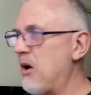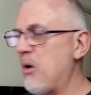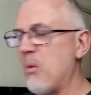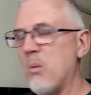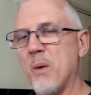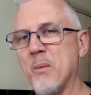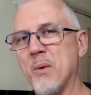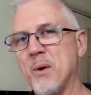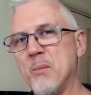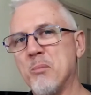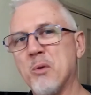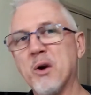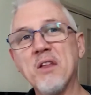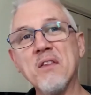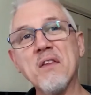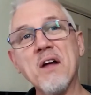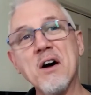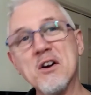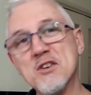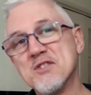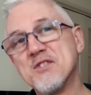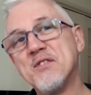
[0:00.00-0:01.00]
When we bring
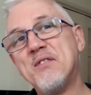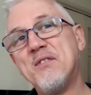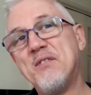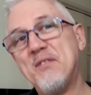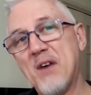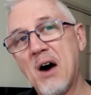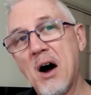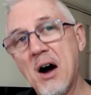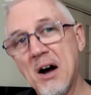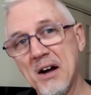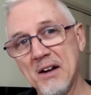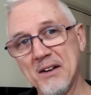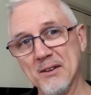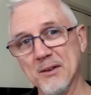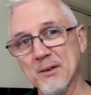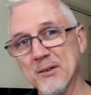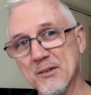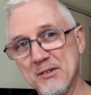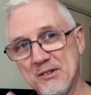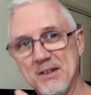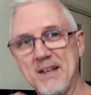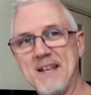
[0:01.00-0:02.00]
those
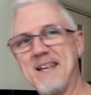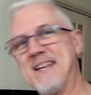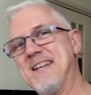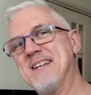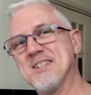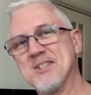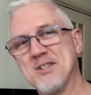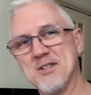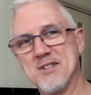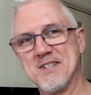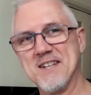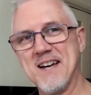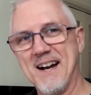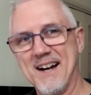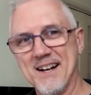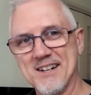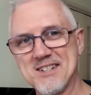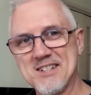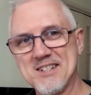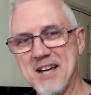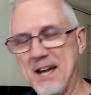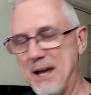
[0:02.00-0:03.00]
files into
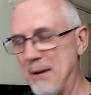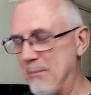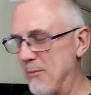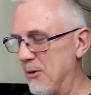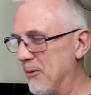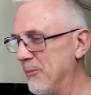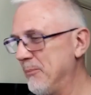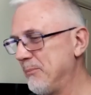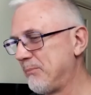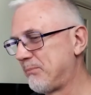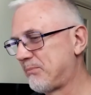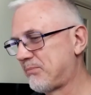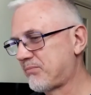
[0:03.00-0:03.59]
Darktable,